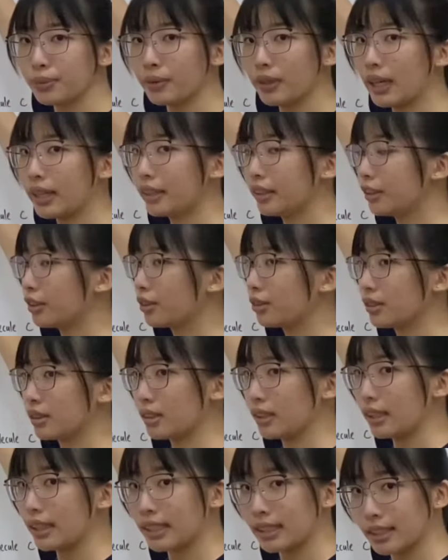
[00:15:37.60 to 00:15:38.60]
will undergo
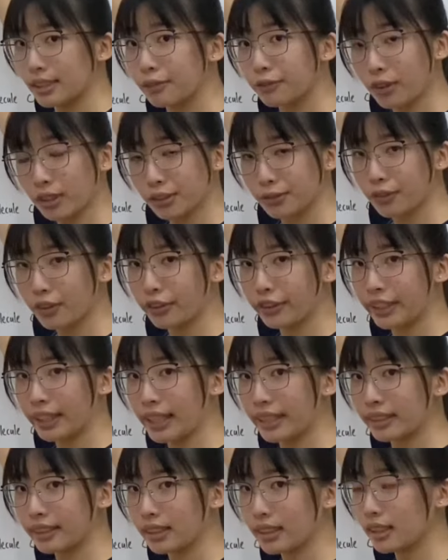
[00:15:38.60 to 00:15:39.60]
is
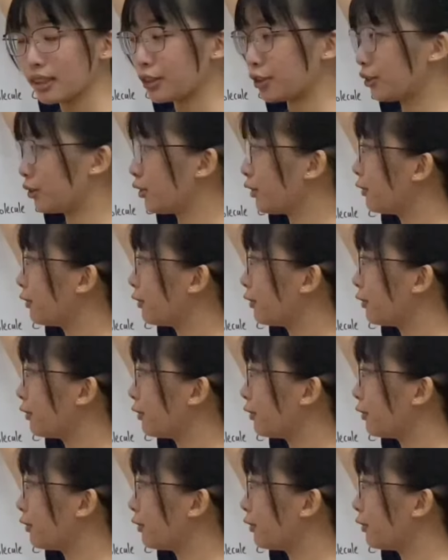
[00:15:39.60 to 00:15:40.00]
phosphorylated to